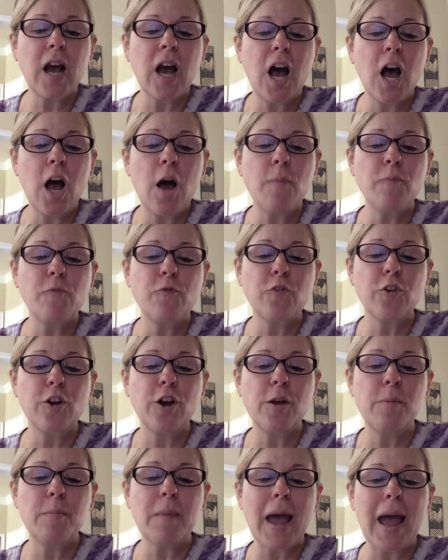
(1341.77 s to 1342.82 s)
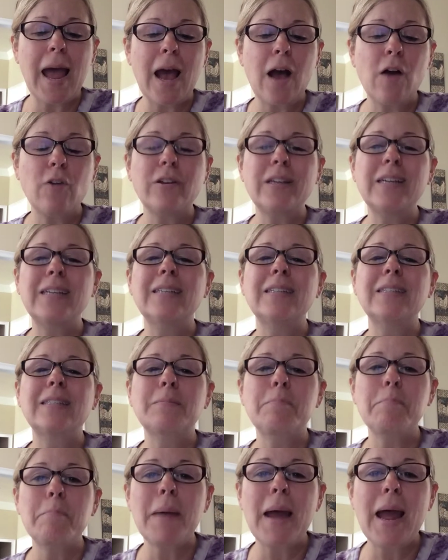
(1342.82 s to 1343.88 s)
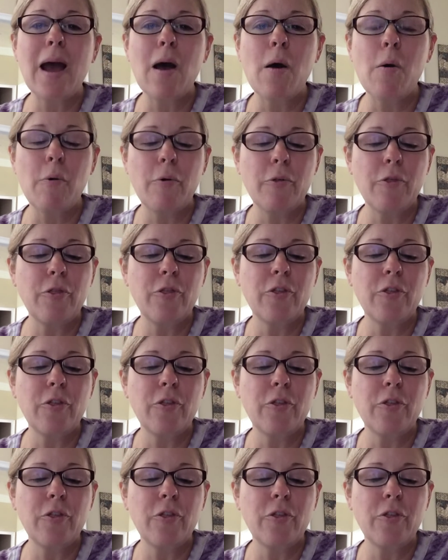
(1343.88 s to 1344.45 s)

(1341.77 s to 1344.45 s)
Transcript: come from out his mouth.